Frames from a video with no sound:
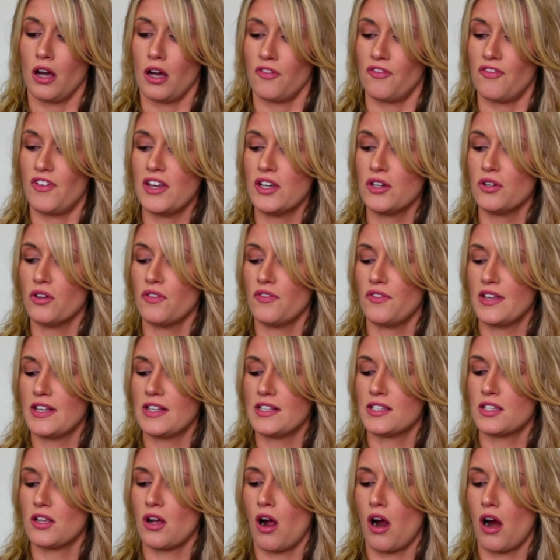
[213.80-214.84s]
vendor
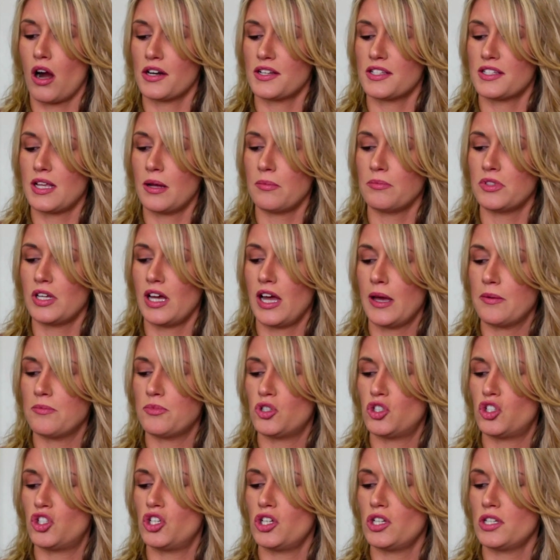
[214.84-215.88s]
events are
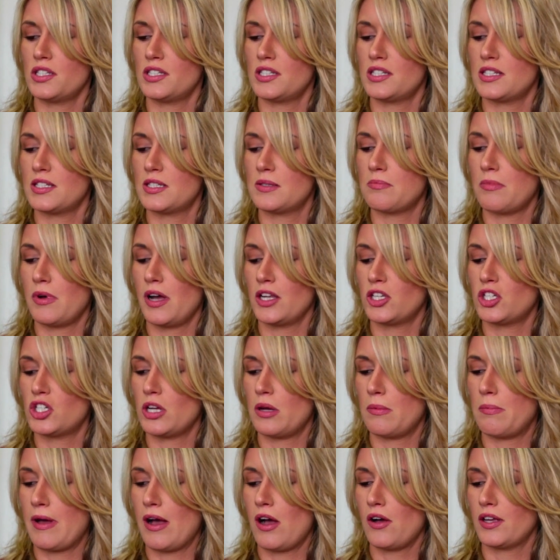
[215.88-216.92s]
sometimes just as much
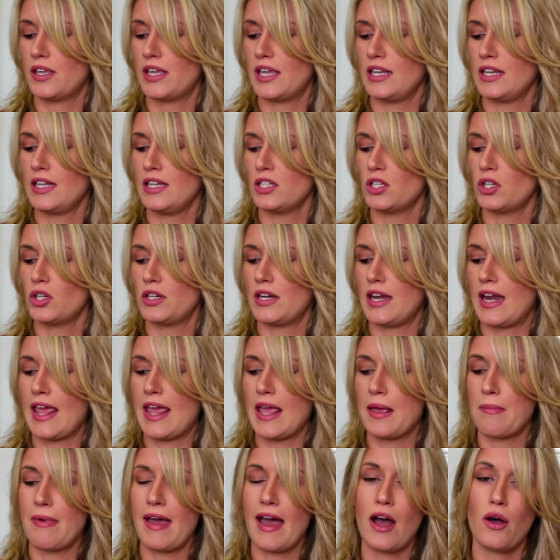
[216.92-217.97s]
about getting your
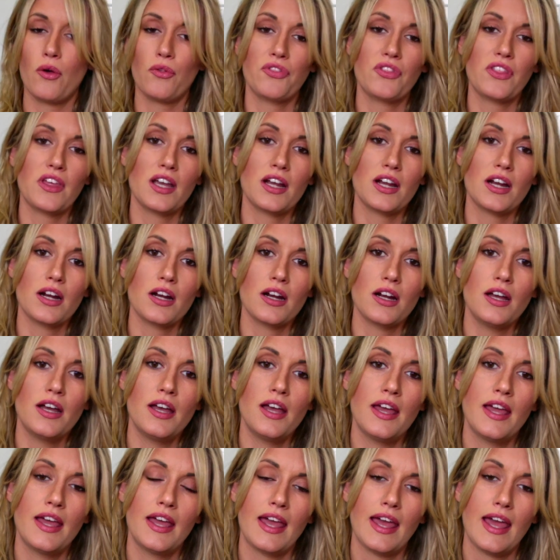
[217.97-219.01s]
name out there
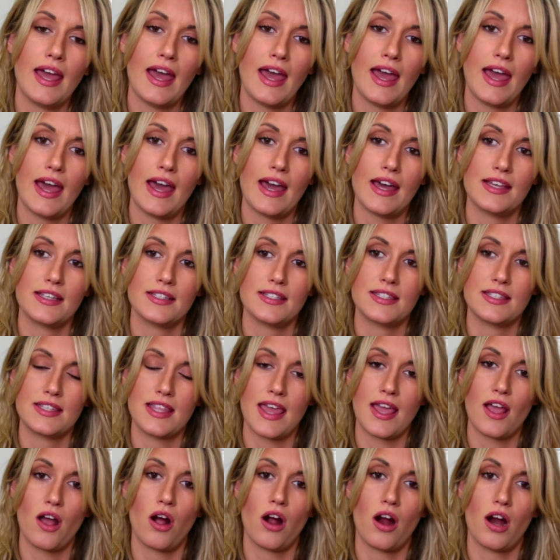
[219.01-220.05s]
as
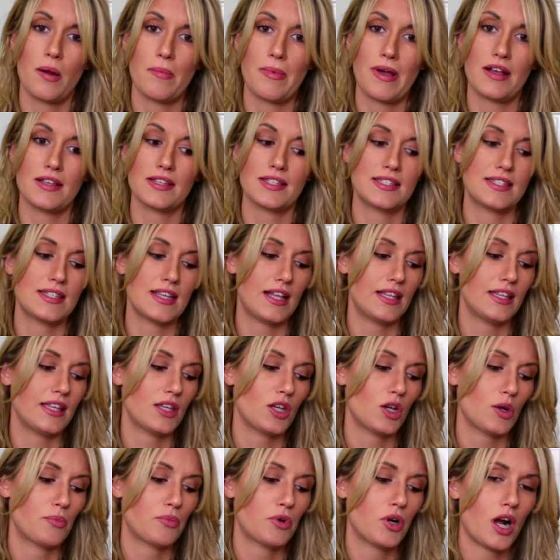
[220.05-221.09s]
they are about selling
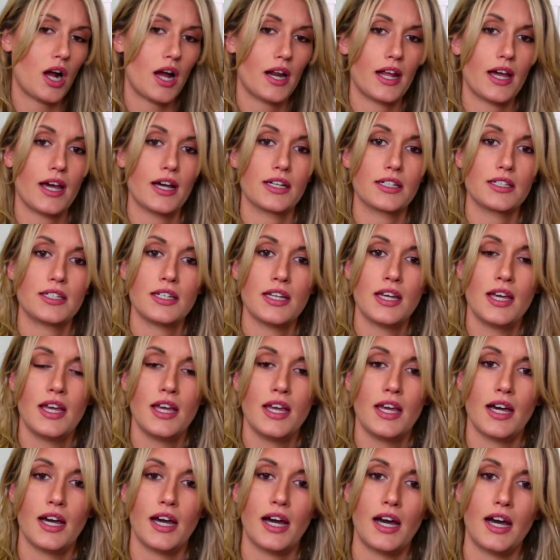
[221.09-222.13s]
your product.
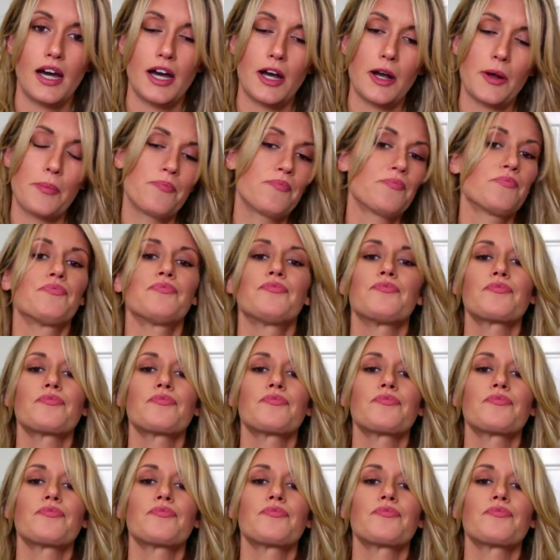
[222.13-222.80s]
Um,